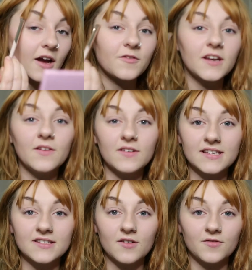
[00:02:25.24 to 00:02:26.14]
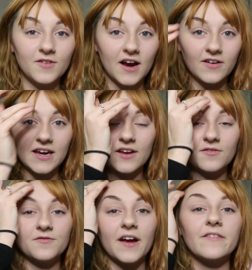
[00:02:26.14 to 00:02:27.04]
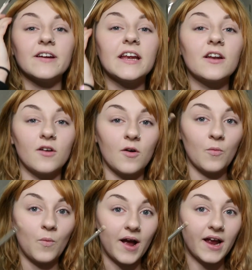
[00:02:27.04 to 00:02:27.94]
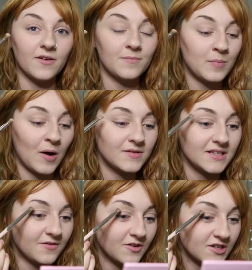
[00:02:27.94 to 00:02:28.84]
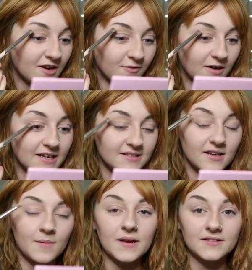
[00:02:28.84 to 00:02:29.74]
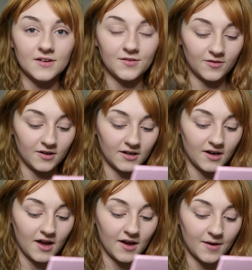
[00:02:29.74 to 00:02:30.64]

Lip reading: I feel like this is a very long wave, but obviously for Jeffree it's a bit different.